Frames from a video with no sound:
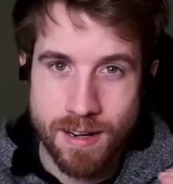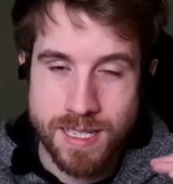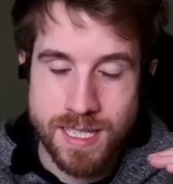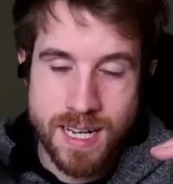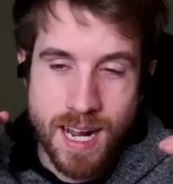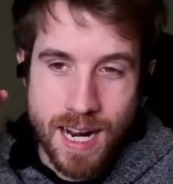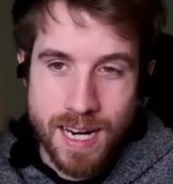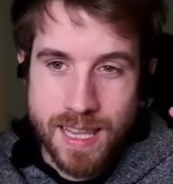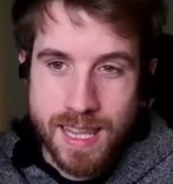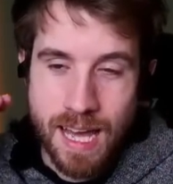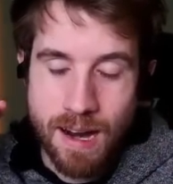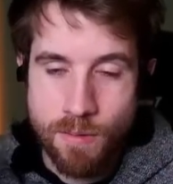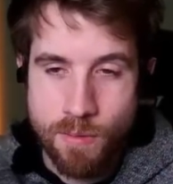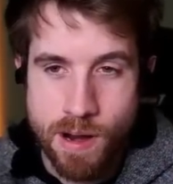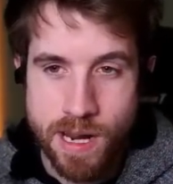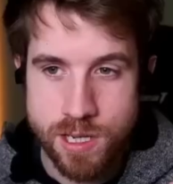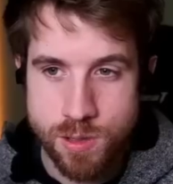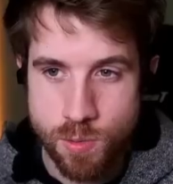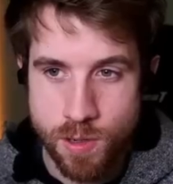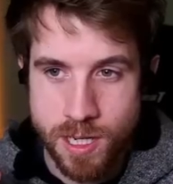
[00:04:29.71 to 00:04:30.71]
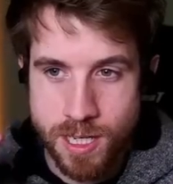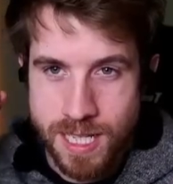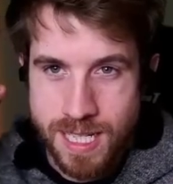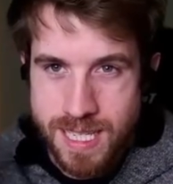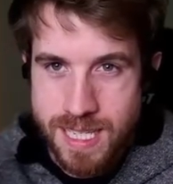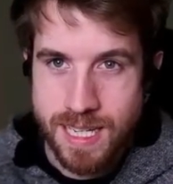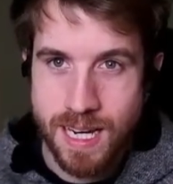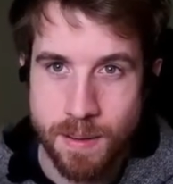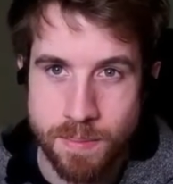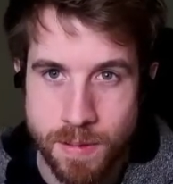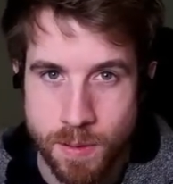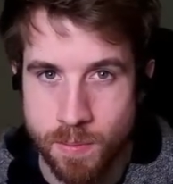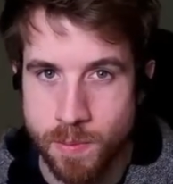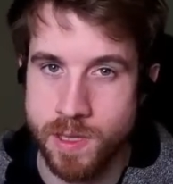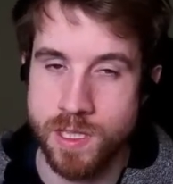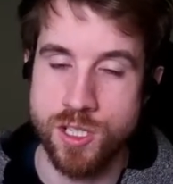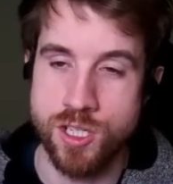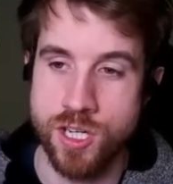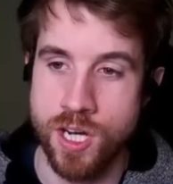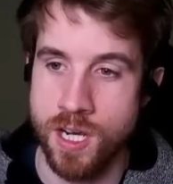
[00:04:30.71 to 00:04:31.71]
It's not at that range where you can snipe them
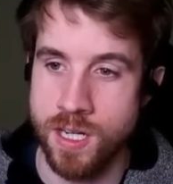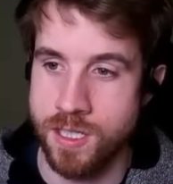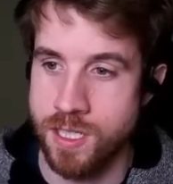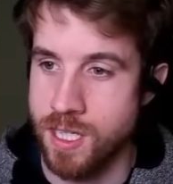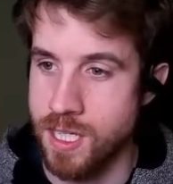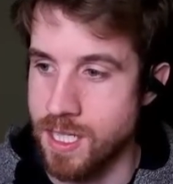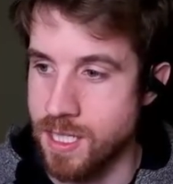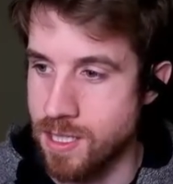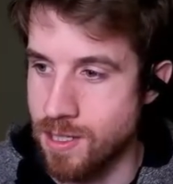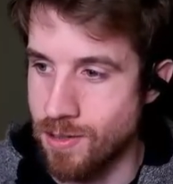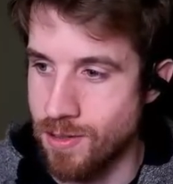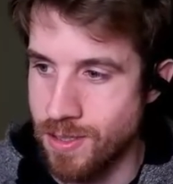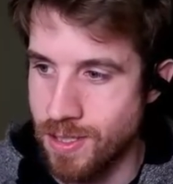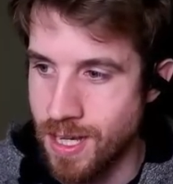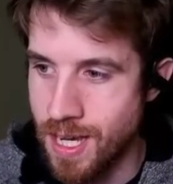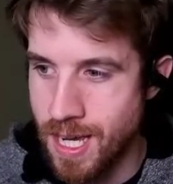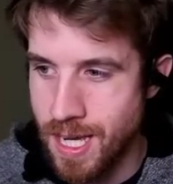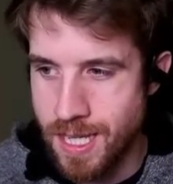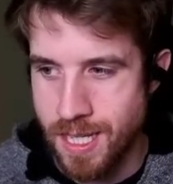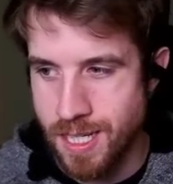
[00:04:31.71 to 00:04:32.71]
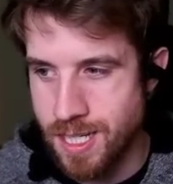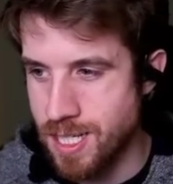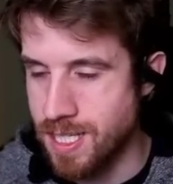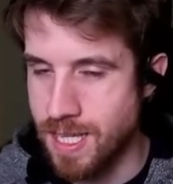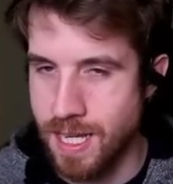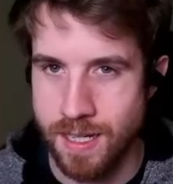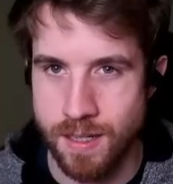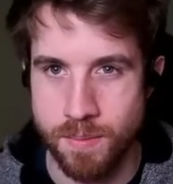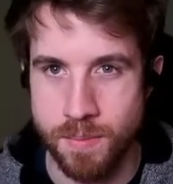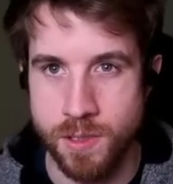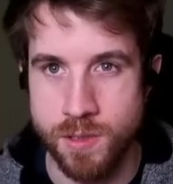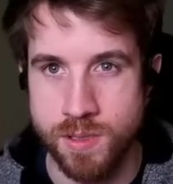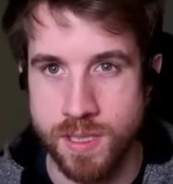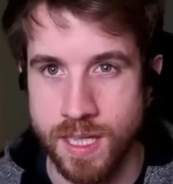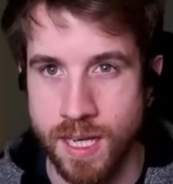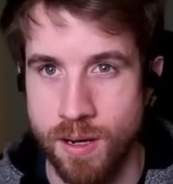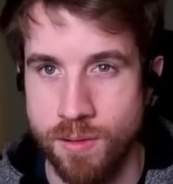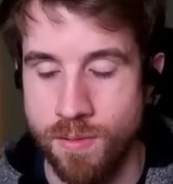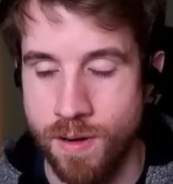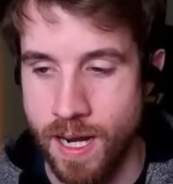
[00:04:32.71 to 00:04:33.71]
with the Shang-Chi, so you just end up
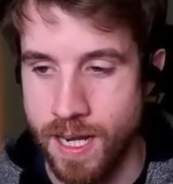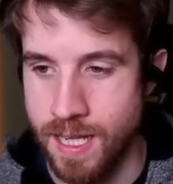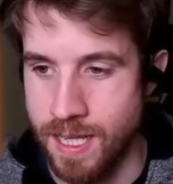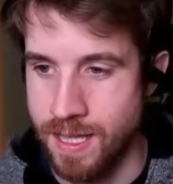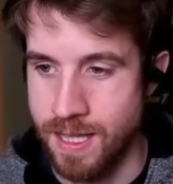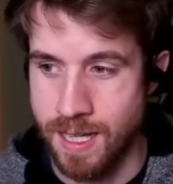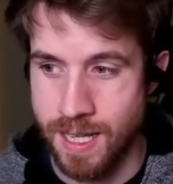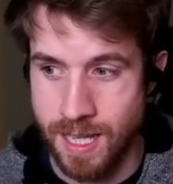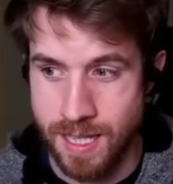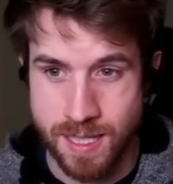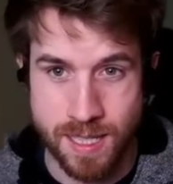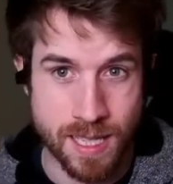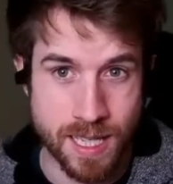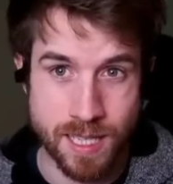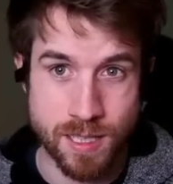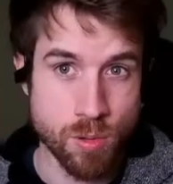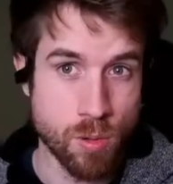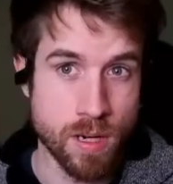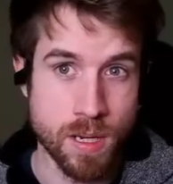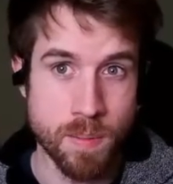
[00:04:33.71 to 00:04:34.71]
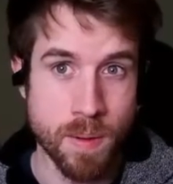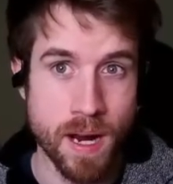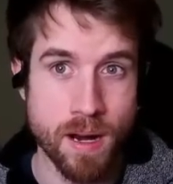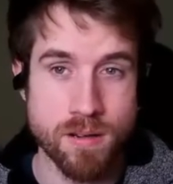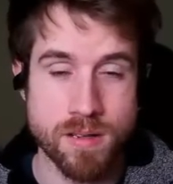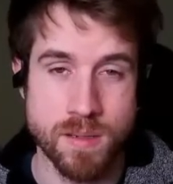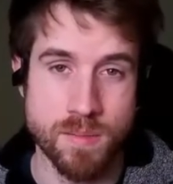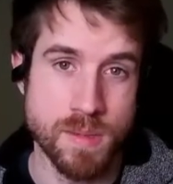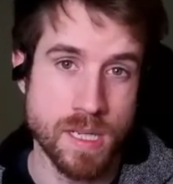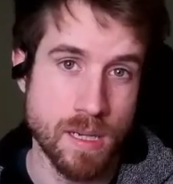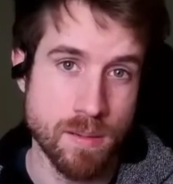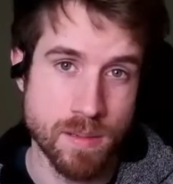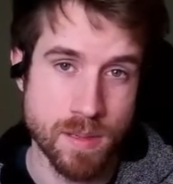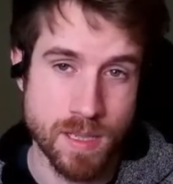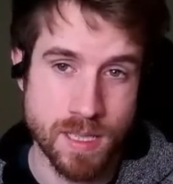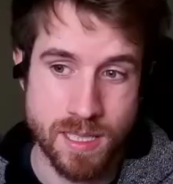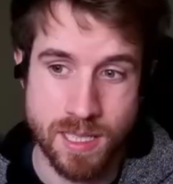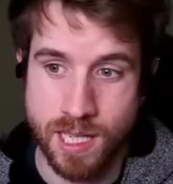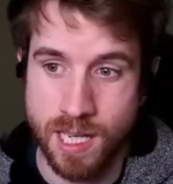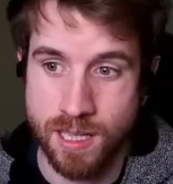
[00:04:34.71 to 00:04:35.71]
losing outright, and they get to 20 power sometimes
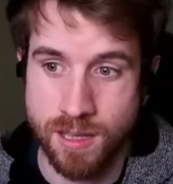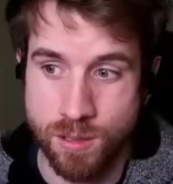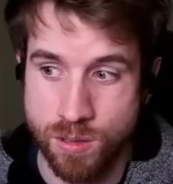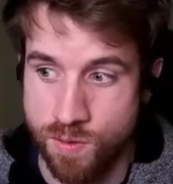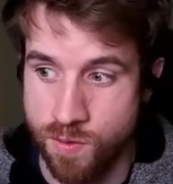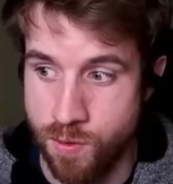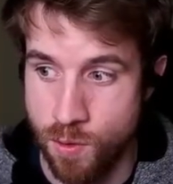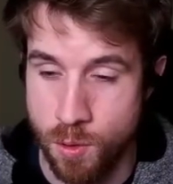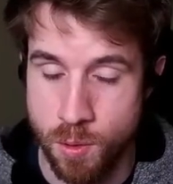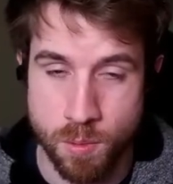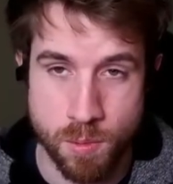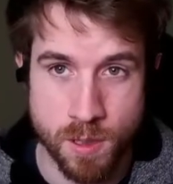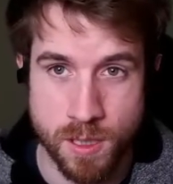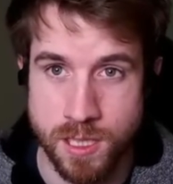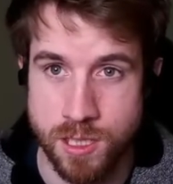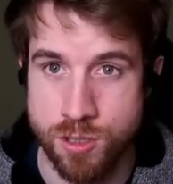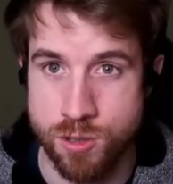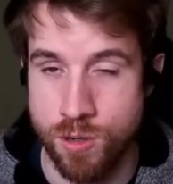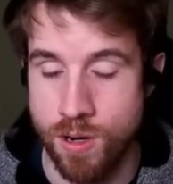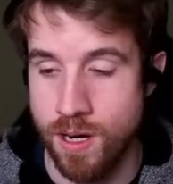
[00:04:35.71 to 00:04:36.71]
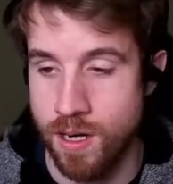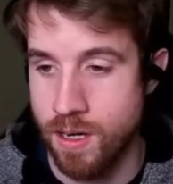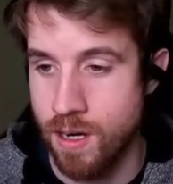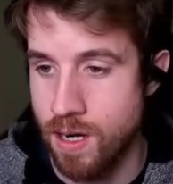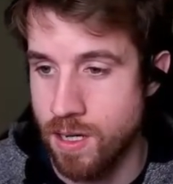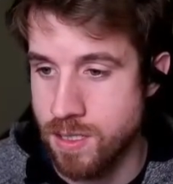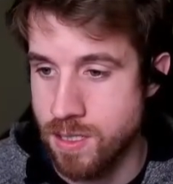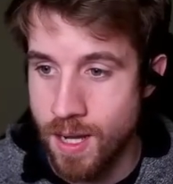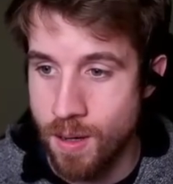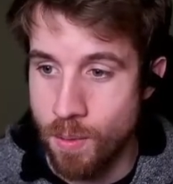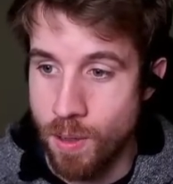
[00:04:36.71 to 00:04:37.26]
because they got those 4 really strong cards.